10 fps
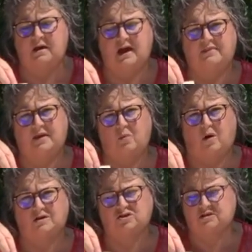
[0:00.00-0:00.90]
and then
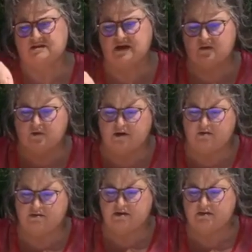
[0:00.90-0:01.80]
wash this and
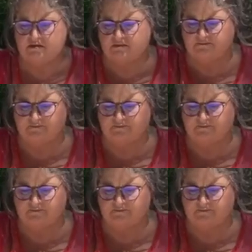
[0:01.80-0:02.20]
reuse it.